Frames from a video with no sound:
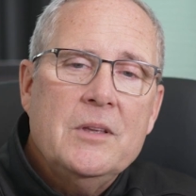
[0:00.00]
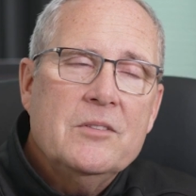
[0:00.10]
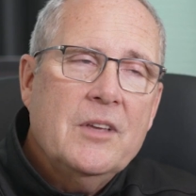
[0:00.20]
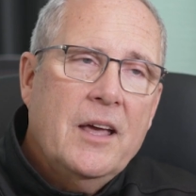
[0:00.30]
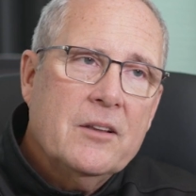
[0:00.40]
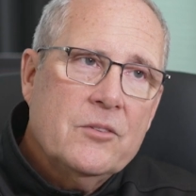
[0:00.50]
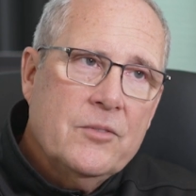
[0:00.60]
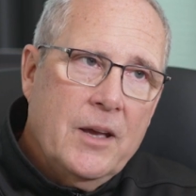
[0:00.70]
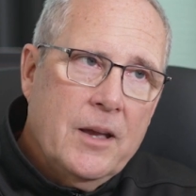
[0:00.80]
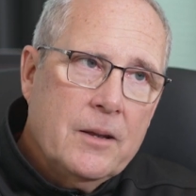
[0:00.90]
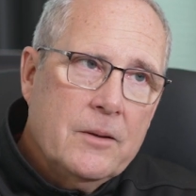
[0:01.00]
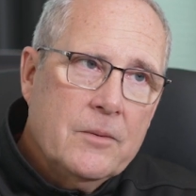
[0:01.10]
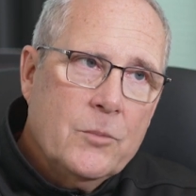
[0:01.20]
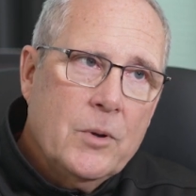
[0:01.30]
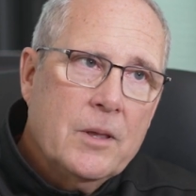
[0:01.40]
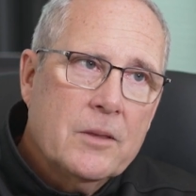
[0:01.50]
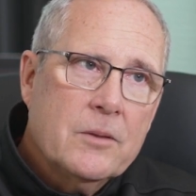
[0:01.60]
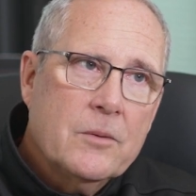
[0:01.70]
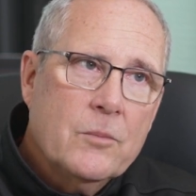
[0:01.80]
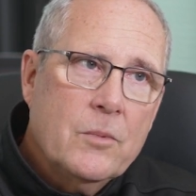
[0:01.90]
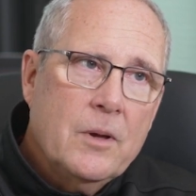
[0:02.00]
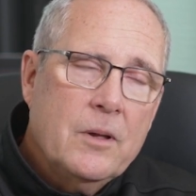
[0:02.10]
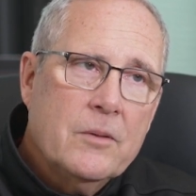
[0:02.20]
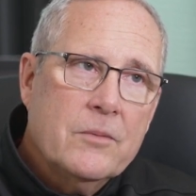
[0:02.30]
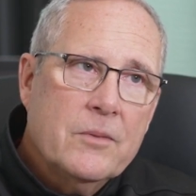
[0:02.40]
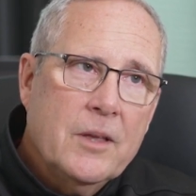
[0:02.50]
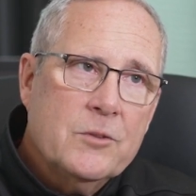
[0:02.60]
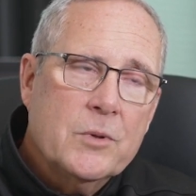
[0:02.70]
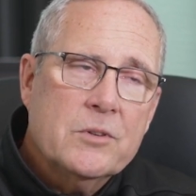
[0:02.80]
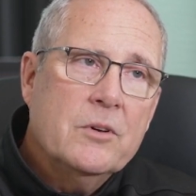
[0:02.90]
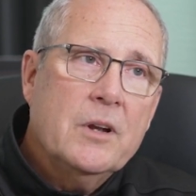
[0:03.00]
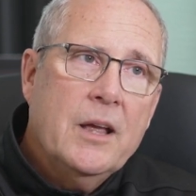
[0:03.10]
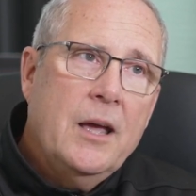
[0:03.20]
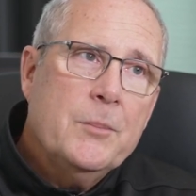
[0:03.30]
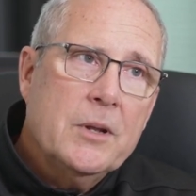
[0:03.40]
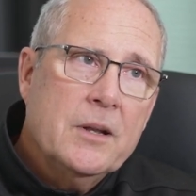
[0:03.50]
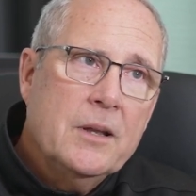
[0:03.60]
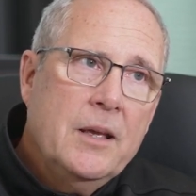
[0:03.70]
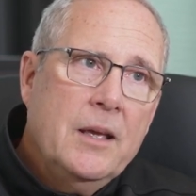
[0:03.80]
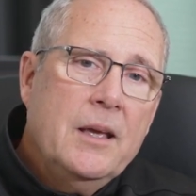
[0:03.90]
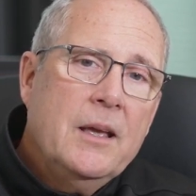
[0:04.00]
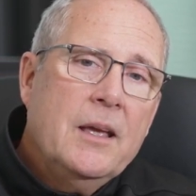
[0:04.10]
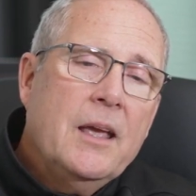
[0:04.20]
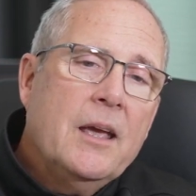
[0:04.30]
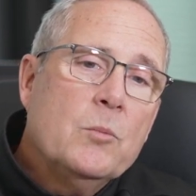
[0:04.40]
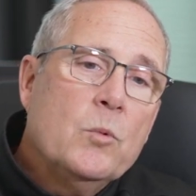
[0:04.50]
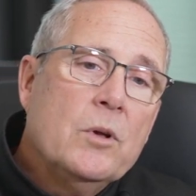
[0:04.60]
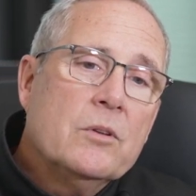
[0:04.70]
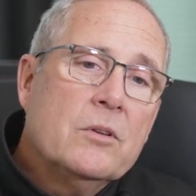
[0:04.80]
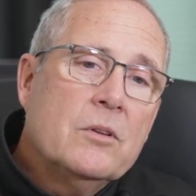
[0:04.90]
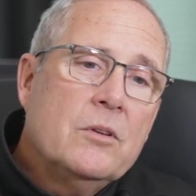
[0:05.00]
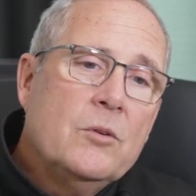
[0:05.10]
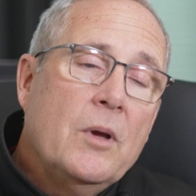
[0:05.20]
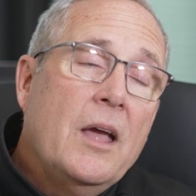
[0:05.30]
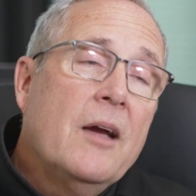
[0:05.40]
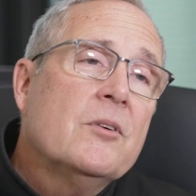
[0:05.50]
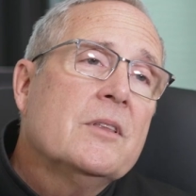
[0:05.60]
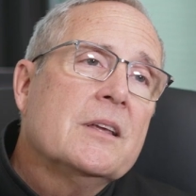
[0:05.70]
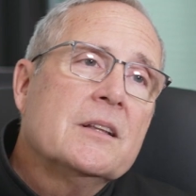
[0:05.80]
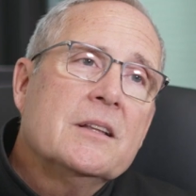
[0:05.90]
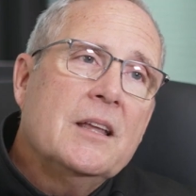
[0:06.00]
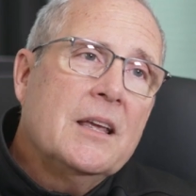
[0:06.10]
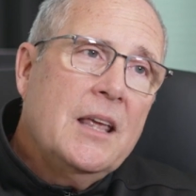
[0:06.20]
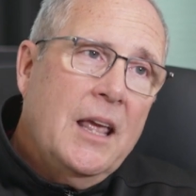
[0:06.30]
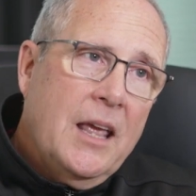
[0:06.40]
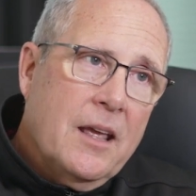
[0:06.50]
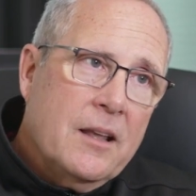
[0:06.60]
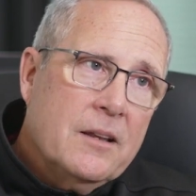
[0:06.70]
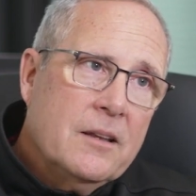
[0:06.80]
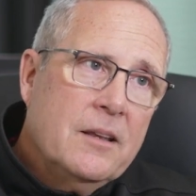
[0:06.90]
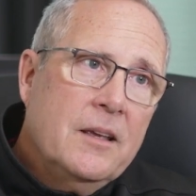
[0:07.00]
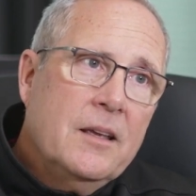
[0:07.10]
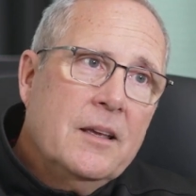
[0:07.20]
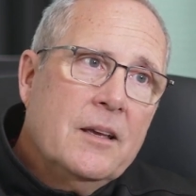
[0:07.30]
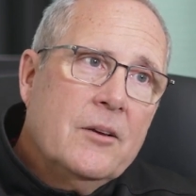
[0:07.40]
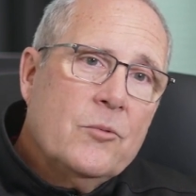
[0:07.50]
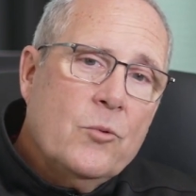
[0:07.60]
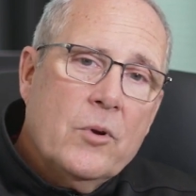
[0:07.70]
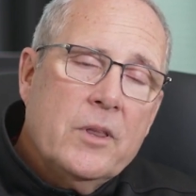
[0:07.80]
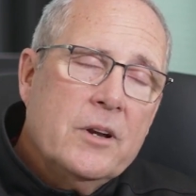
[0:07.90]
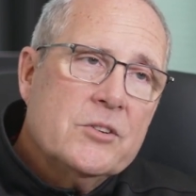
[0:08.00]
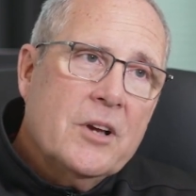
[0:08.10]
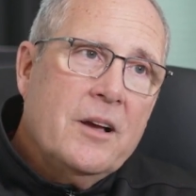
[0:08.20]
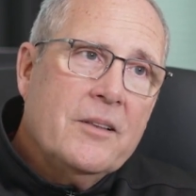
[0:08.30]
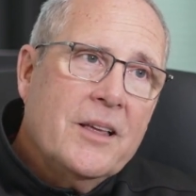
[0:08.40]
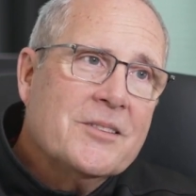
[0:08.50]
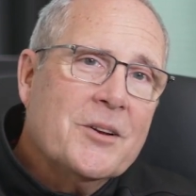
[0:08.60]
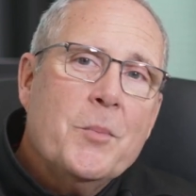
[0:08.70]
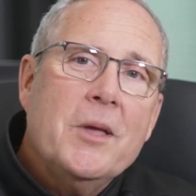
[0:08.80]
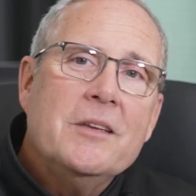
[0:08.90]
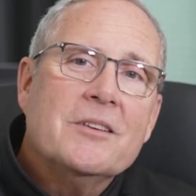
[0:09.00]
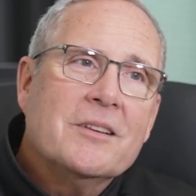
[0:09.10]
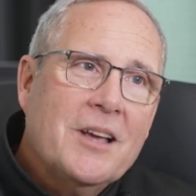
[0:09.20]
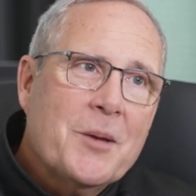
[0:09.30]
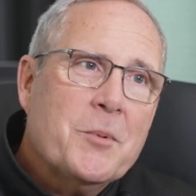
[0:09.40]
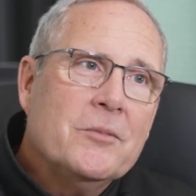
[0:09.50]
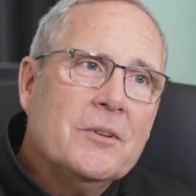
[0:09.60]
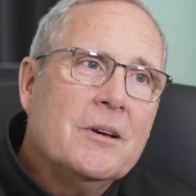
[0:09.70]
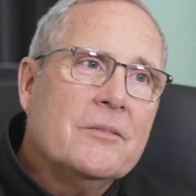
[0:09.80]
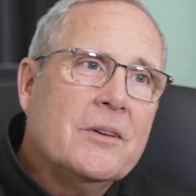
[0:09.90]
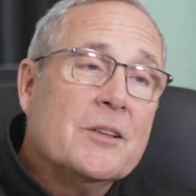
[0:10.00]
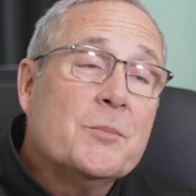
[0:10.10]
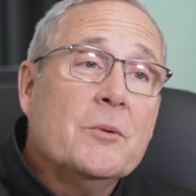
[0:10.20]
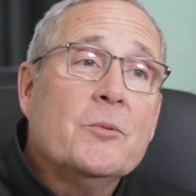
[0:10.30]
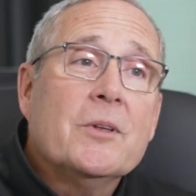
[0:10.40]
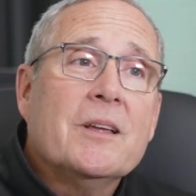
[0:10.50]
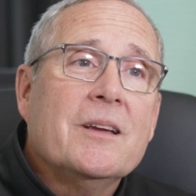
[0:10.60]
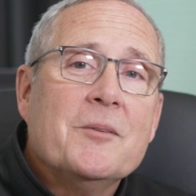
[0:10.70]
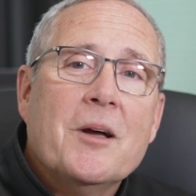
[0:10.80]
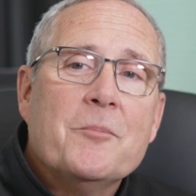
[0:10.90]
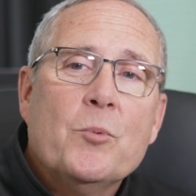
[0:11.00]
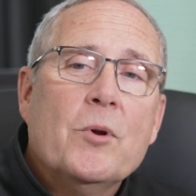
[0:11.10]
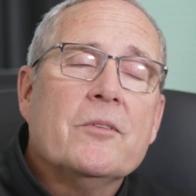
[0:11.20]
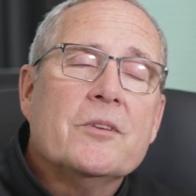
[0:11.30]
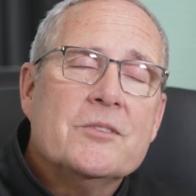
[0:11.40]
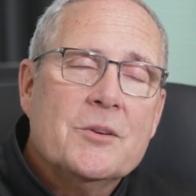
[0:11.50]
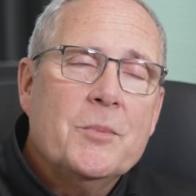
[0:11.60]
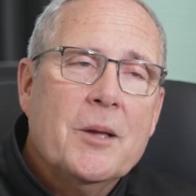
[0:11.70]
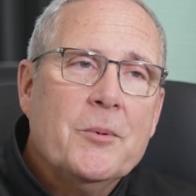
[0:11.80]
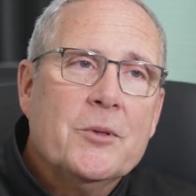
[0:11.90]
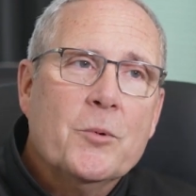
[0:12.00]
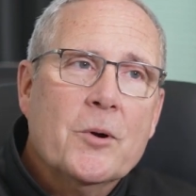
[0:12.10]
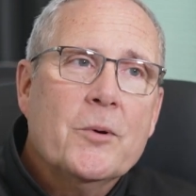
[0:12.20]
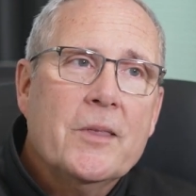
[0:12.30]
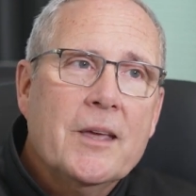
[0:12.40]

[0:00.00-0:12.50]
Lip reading: be satisfied with, well, that's what's going to happen, and will do everything that they can for their child. That's an amazing type of love, and it's been really a privilege to be able to work with